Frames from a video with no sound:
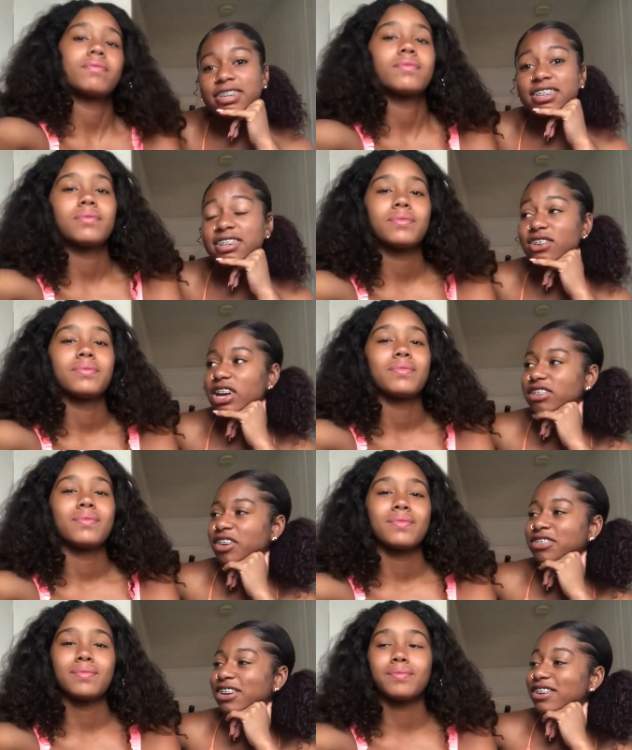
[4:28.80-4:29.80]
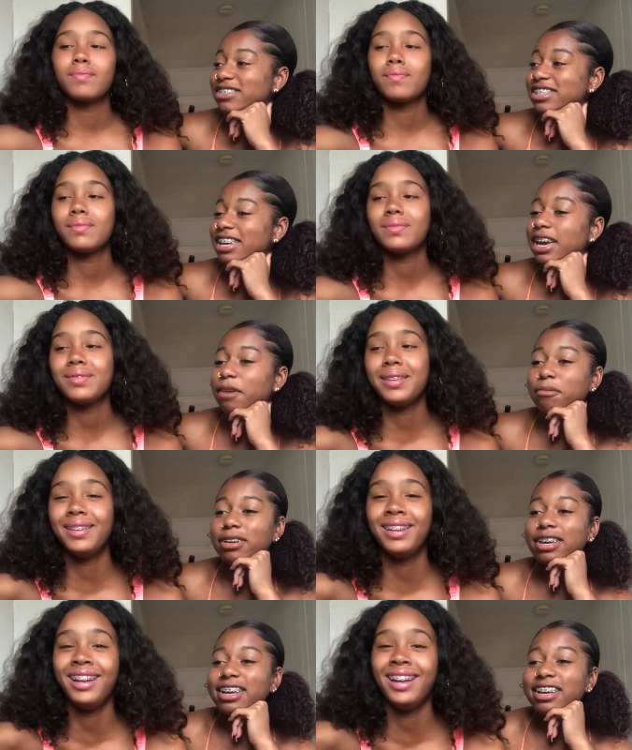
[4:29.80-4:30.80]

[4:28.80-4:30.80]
Speaker 1: Well, you got your toes in the camera.